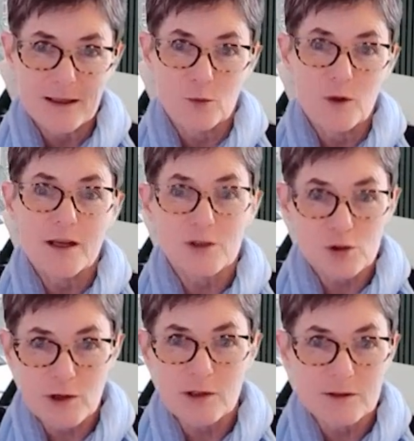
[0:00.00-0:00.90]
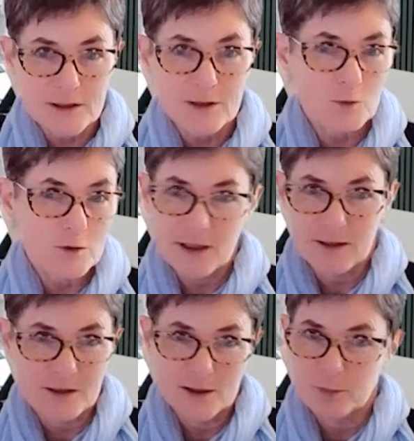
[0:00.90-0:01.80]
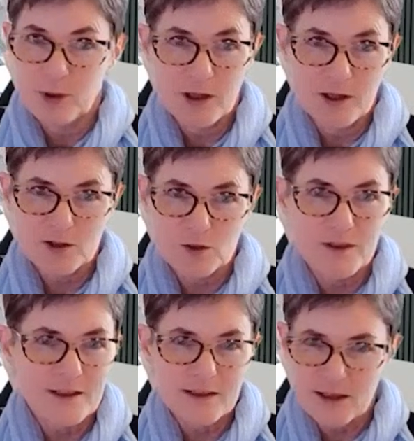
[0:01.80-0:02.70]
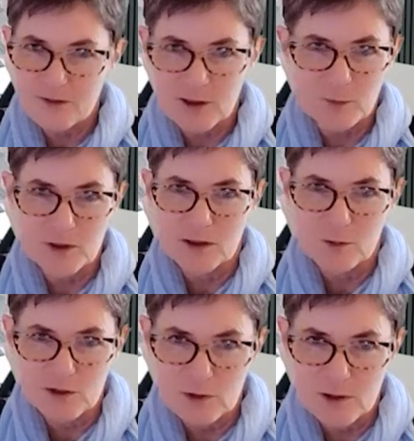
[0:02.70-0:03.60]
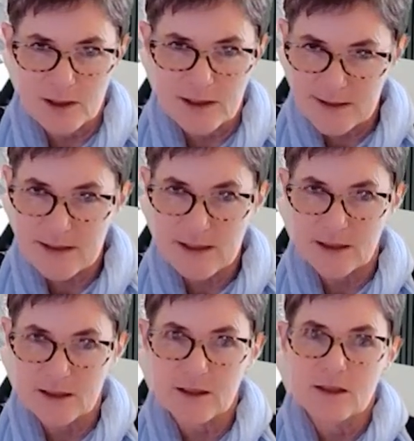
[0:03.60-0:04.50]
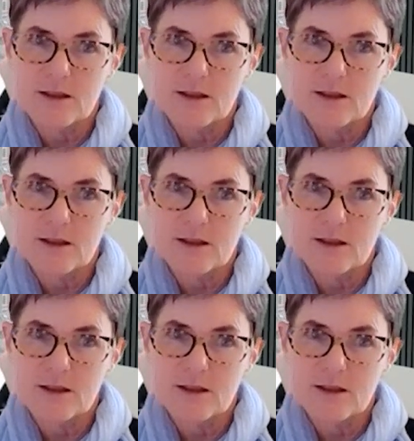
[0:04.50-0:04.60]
We had struggled with that in the past. We didn't have something that was really slick.